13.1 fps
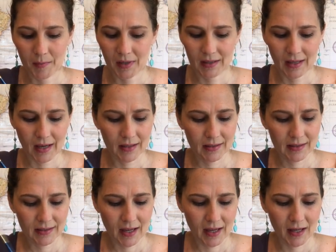in that
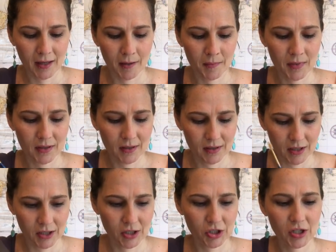same
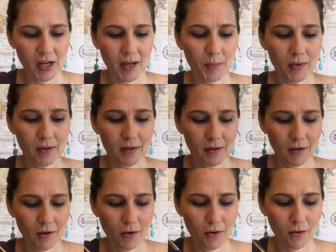shape
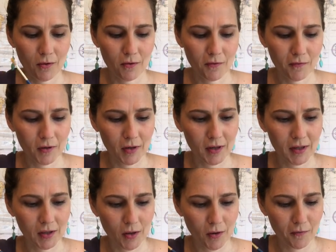over
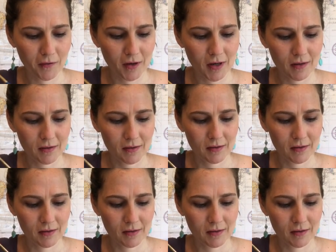and over.